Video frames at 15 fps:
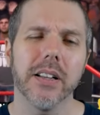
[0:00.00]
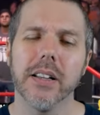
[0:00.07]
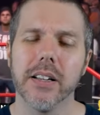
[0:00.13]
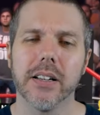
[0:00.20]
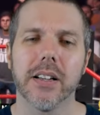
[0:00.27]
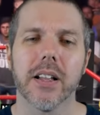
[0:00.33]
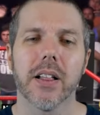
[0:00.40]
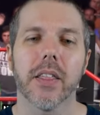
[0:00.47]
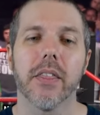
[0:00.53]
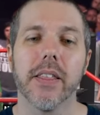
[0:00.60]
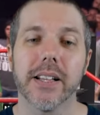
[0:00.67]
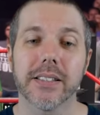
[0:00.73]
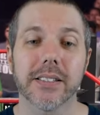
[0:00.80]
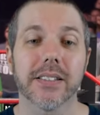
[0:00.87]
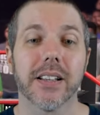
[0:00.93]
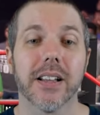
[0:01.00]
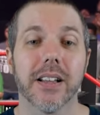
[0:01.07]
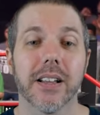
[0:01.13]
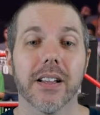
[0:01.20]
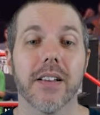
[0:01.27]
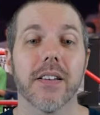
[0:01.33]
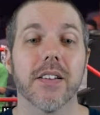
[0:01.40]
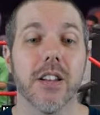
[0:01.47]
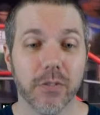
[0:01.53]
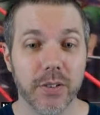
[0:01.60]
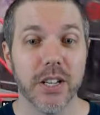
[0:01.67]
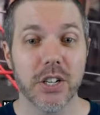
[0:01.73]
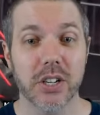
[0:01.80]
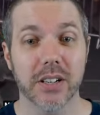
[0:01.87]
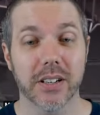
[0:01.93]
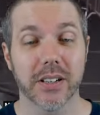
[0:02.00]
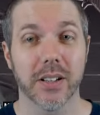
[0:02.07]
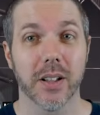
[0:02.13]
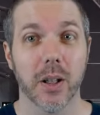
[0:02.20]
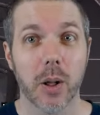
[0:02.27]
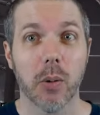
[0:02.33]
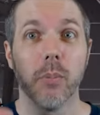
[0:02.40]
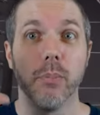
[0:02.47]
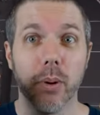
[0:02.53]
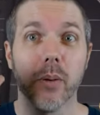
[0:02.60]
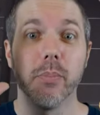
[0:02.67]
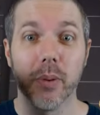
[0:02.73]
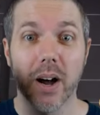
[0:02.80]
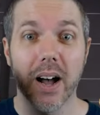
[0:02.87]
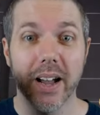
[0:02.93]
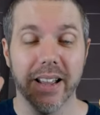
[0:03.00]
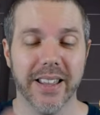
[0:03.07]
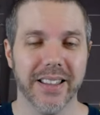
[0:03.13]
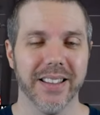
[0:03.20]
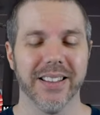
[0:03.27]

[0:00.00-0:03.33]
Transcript: in this division. Bye-bye.